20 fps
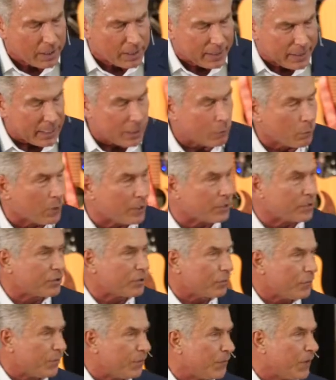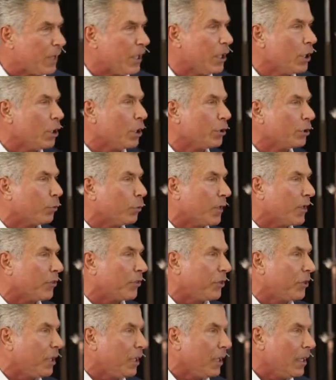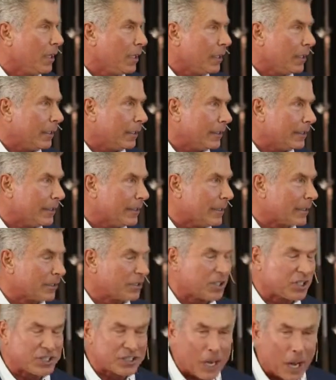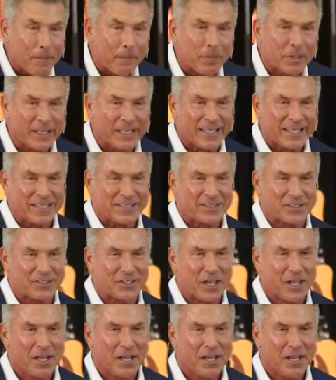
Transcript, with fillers: he was filled with uh, stumblings.